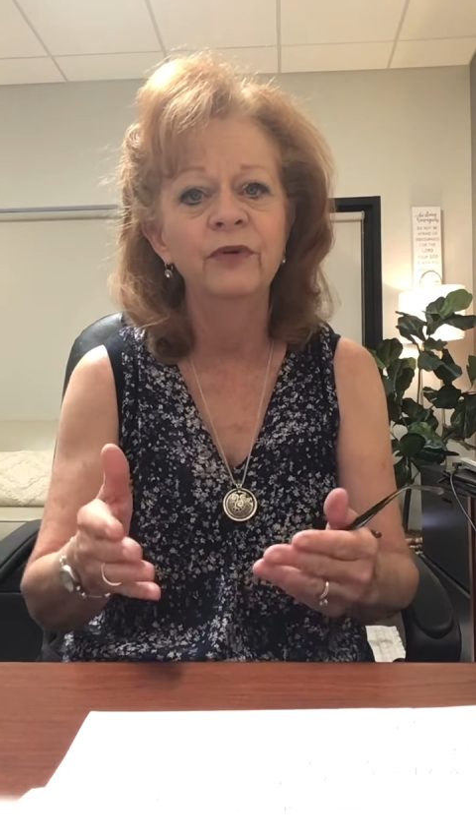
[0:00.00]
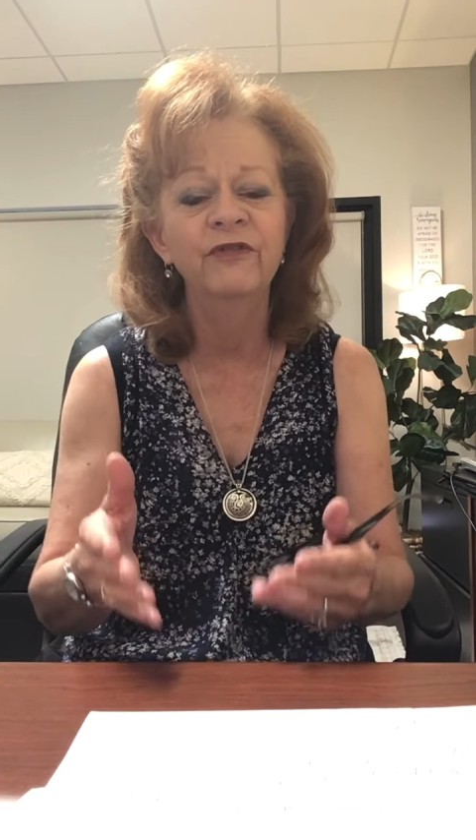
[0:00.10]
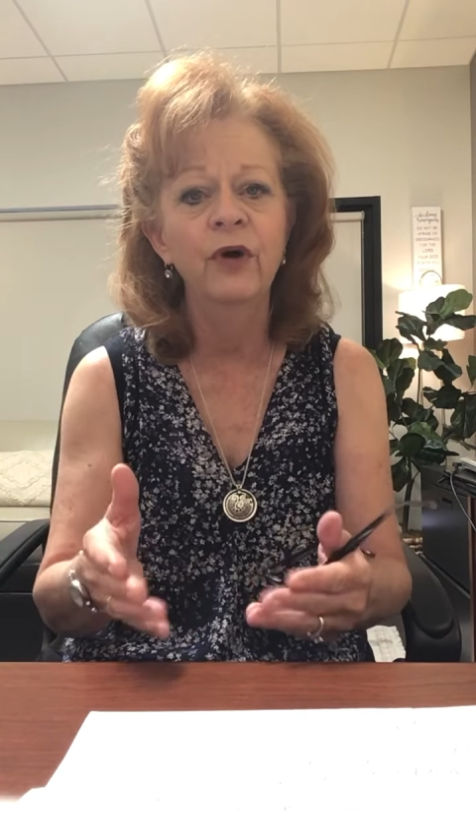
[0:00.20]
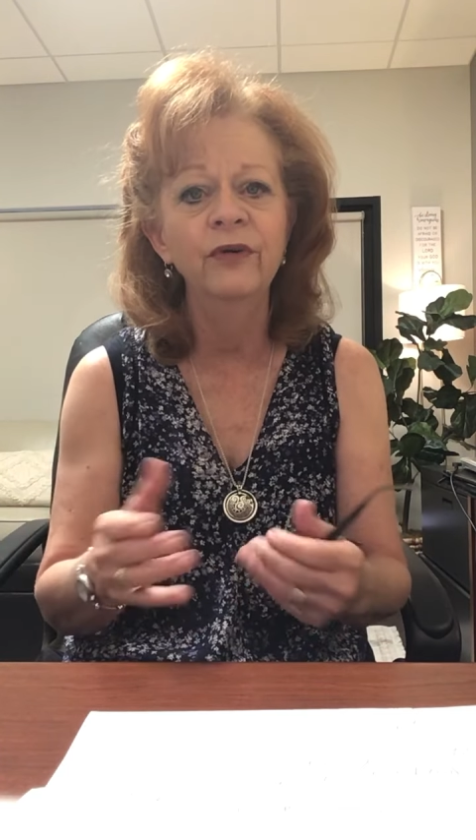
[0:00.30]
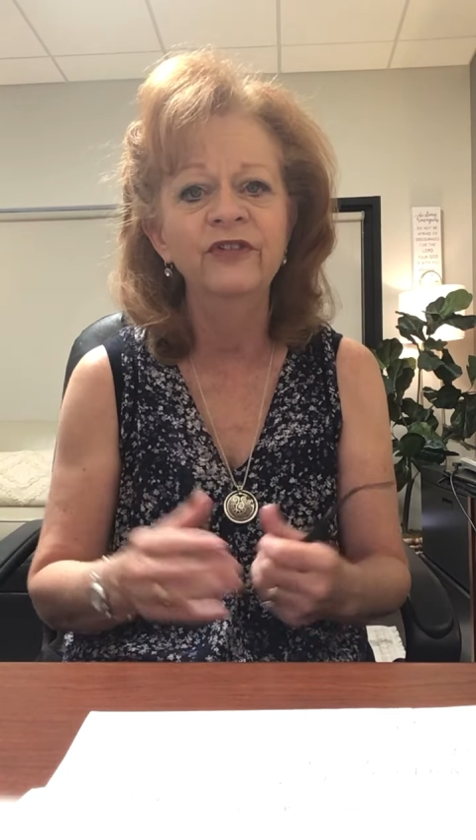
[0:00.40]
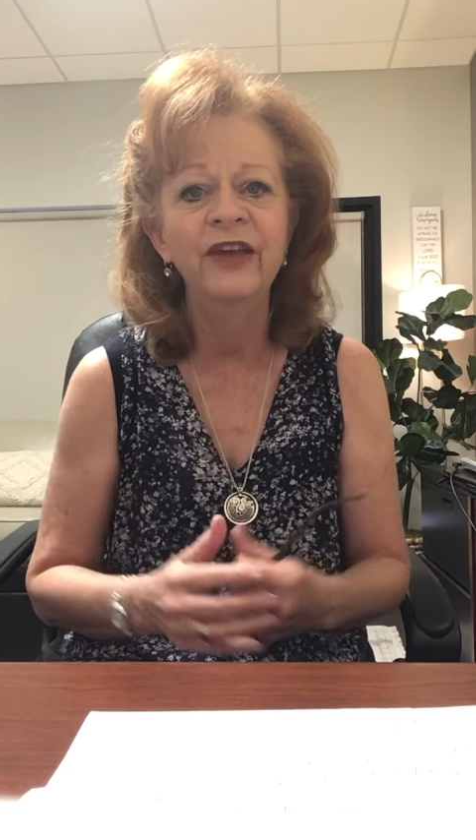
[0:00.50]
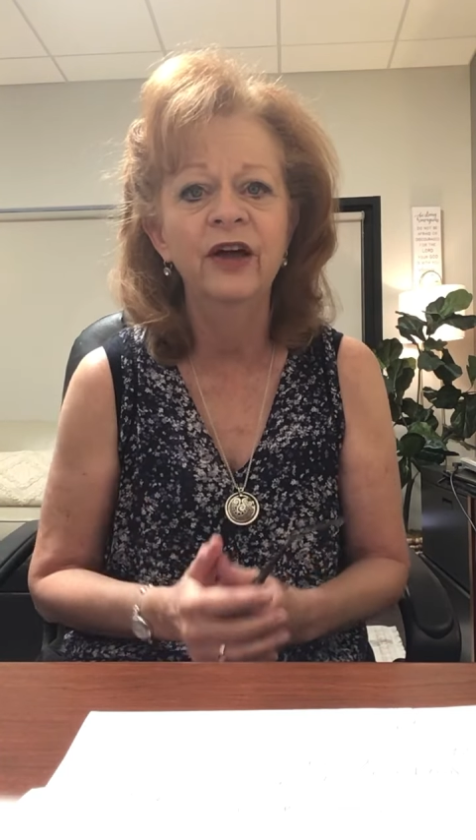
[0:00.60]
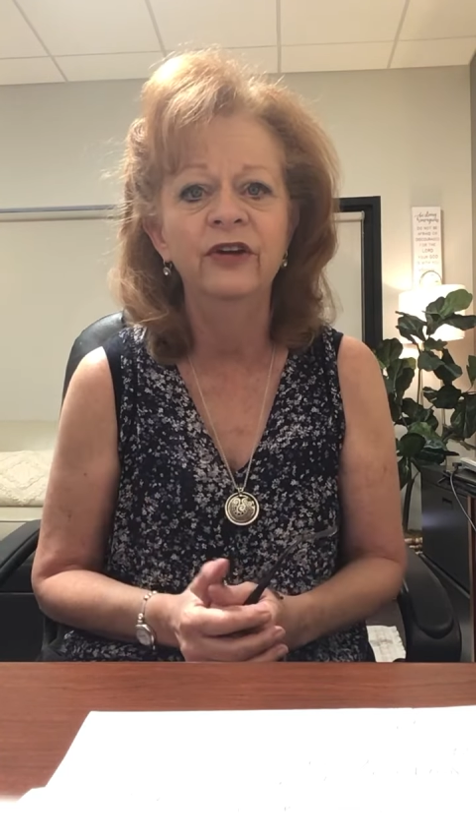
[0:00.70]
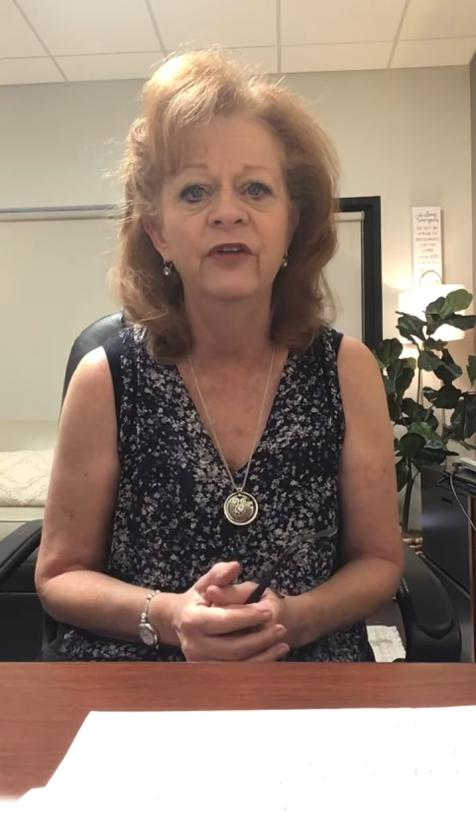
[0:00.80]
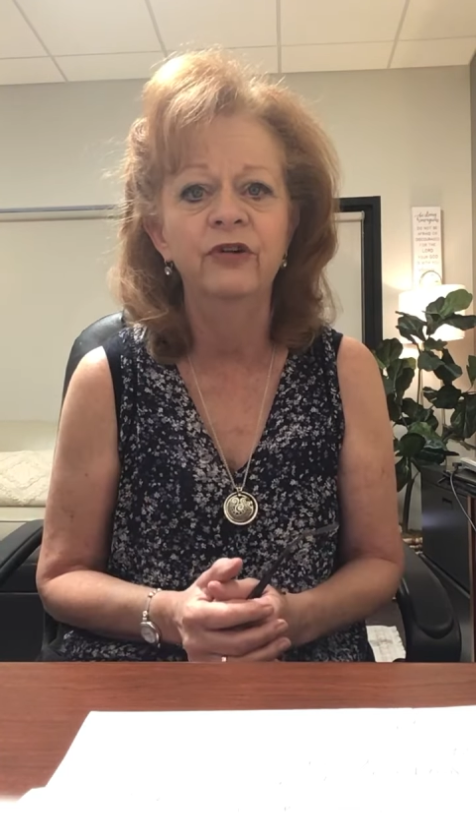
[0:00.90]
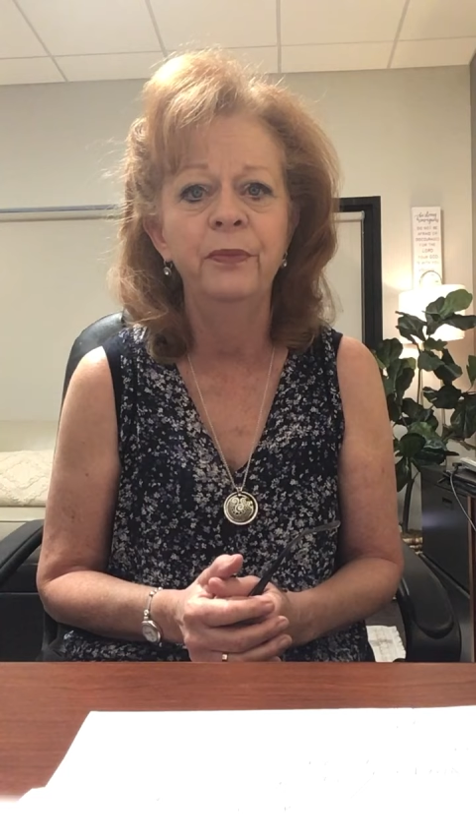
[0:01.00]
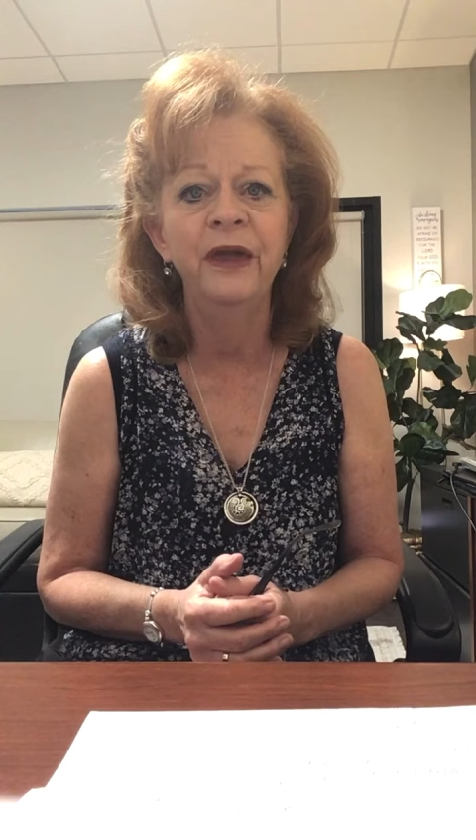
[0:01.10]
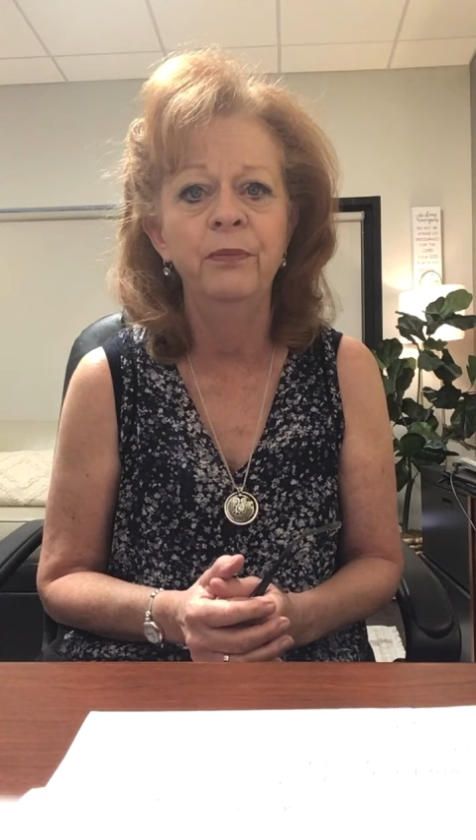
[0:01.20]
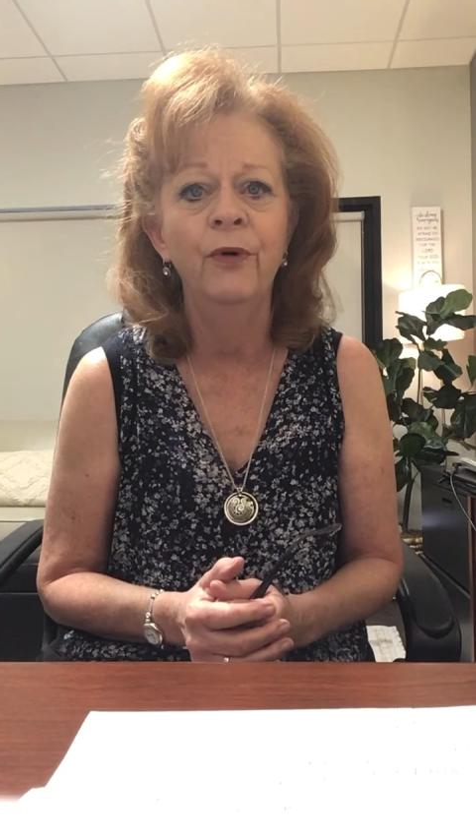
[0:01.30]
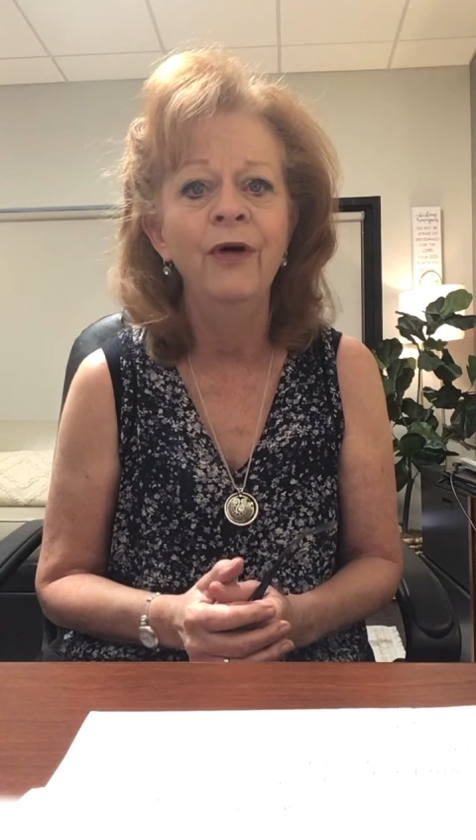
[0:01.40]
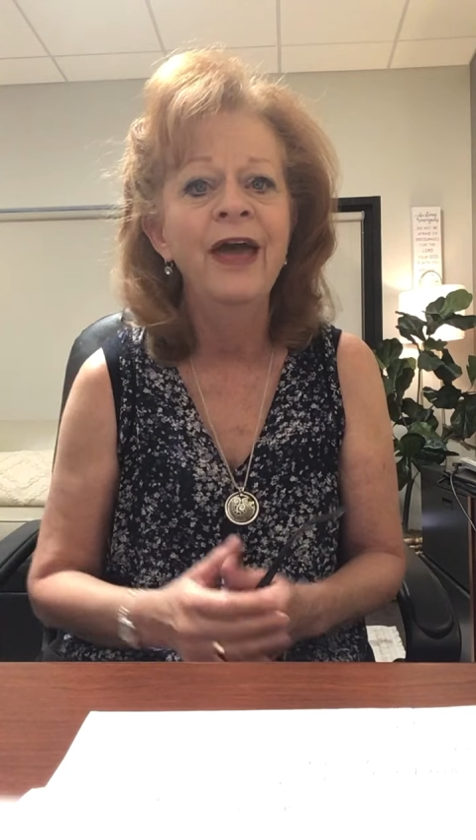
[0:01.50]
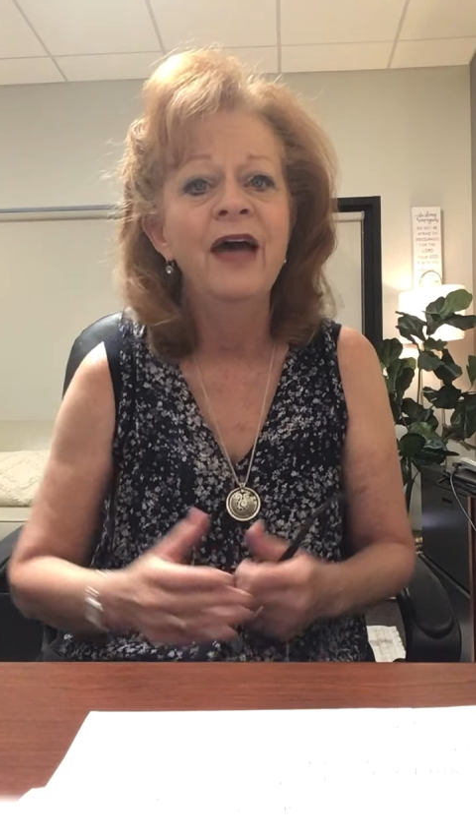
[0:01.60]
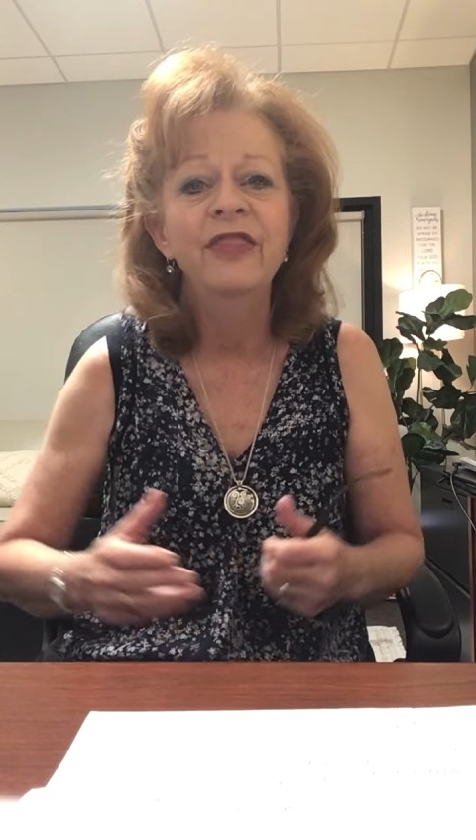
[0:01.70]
we're focusing on other people.